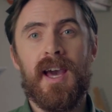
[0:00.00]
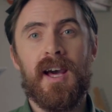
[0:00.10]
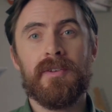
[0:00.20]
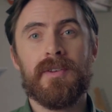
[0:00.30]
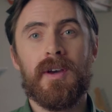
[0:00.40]

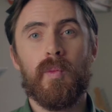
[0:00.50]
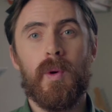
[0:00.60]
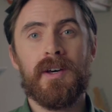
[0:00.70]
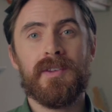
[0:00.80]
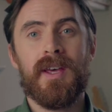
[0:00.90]
health,
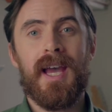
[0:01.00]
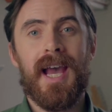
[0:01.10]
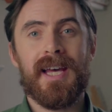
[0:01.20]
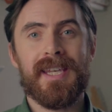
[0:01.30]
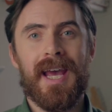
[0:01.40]
wealth,
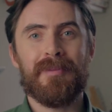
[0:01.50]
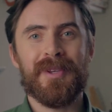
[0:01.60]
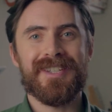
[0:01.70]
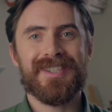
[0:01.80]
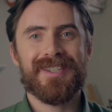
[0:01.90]
and
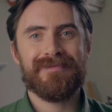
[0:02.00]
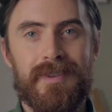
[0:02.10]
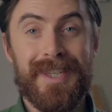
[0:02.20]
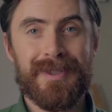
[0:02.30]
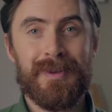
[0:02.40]
happiness.
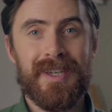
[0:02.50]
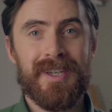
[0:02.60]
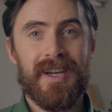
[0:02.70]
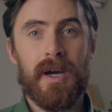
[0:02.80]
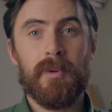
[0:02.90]
This
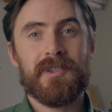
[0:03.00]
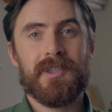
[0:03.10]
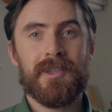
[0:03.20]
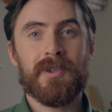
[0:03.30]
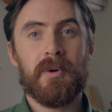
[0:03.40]
week, I
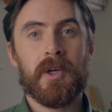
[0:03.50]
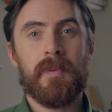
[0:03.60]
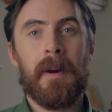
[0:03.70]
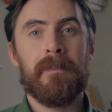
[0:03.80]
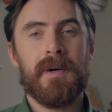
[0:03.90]
wanted to talk
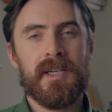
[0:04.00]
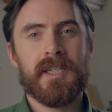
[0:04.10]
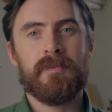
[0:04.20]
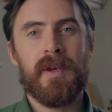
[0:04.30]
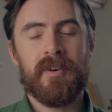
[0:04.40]
about my
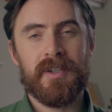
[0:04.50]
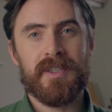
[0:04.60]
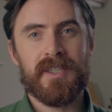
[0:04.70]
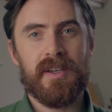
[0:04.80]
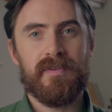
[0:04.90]

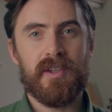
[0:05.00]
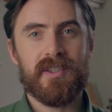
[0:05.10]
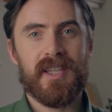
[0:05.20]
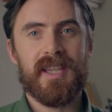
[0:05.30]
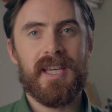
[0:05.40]
experience of
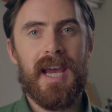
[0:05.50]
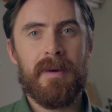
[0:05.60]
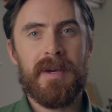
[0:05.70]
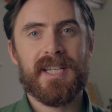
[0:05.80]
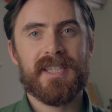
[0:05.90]
using the
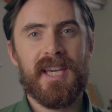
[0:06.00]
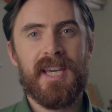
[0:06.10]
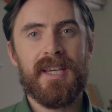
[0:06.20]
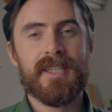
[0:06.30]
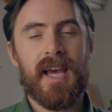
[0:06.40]
MX
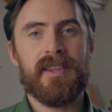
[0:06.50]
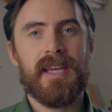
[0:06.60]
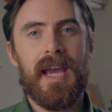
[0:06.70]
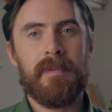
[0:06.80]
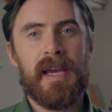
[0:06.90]
keys and
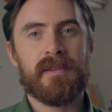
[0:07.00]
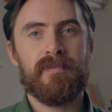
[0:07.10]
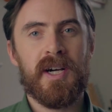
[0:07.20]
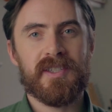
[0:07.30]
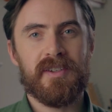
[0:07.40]
the Mx
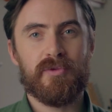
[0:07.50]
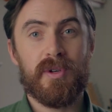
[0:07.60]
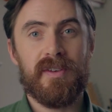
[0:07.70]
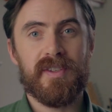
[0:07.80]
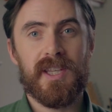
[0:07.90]
Master
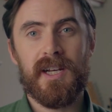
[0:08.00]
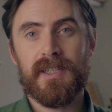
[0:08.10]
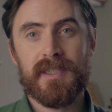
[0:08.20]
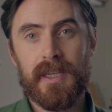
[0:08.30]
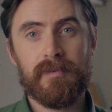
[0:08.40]
3 for the
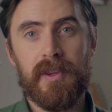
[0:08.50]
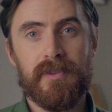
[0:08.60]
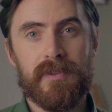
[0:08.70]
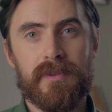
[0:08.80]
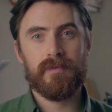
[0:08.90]
last 6
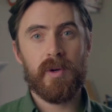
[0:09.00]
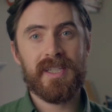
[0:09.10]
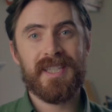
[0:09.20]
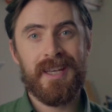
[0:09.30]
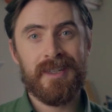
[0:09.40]
months. Quick
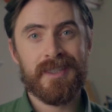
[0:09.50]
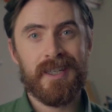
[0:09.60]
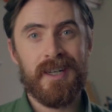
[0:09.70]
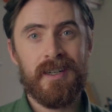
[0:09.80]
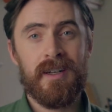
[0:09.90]

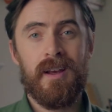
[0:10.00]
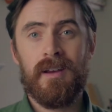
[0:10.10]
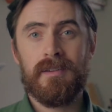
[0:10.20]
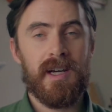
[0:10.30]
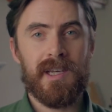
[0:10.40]
TLDR,
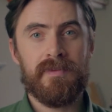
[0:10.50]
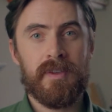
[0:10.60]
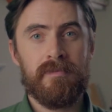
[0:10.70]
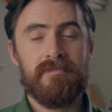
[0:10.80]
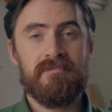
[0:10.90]
I love
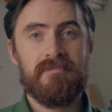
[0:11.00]
them.